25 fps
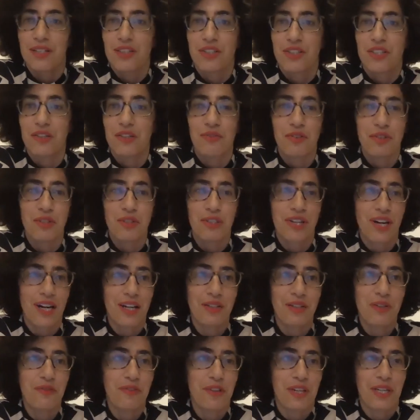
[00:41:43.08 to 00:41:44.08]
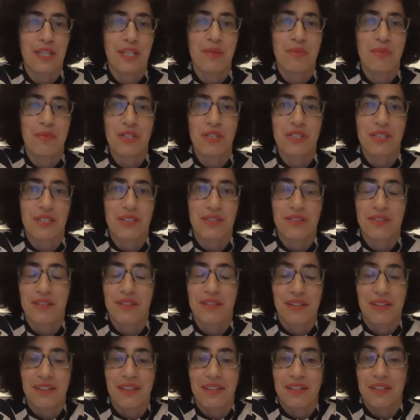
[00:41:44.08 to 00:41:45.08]
different kind of animals, and
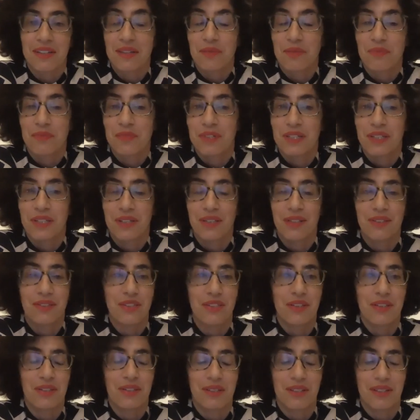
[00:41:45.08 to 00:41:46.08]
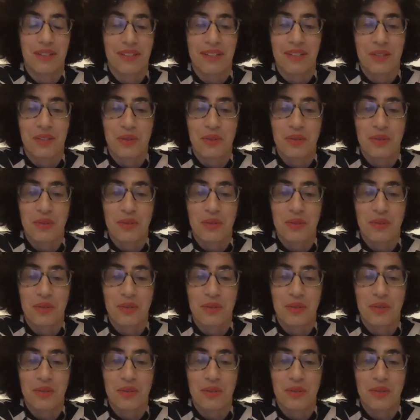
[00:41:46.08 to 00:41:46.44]
uh, like uh, uh, it,